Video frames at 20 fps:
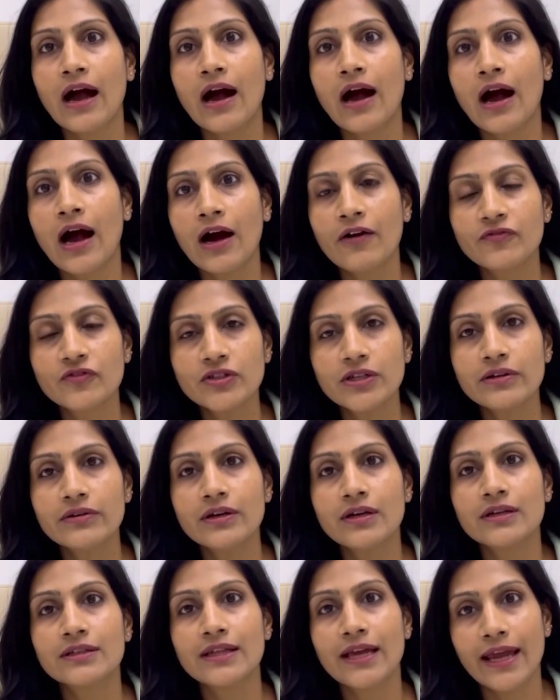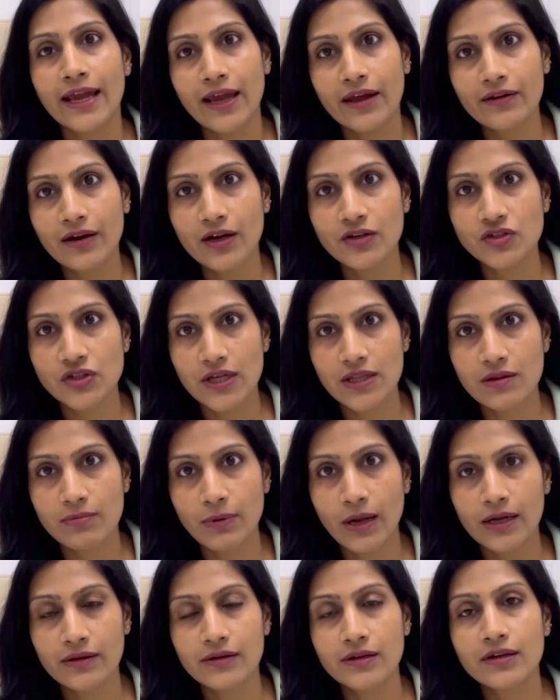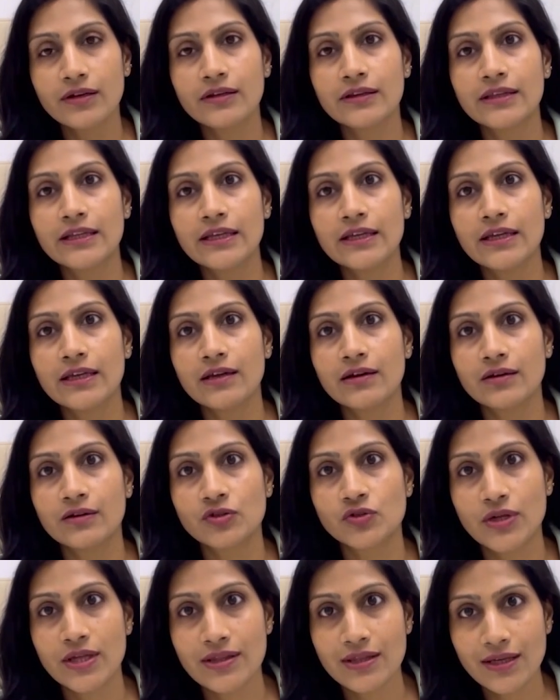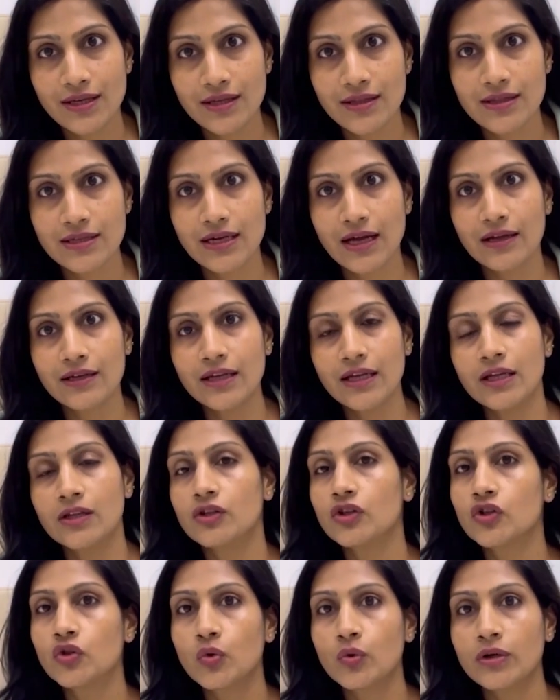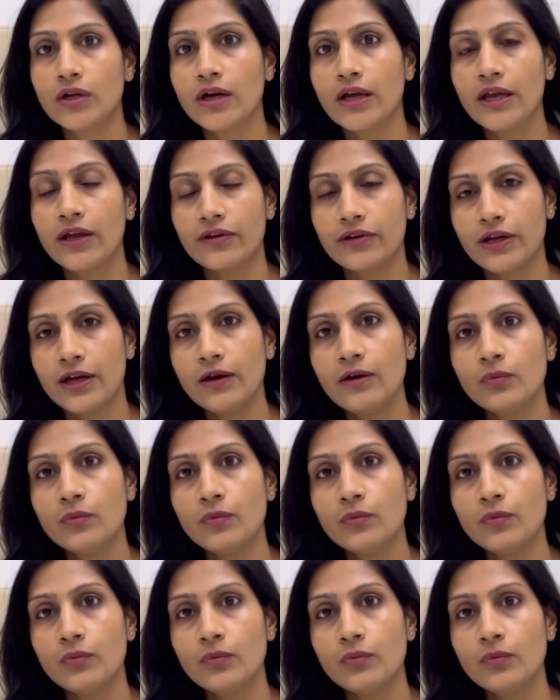After the hair are transplanted, the dressing is done in the donor area,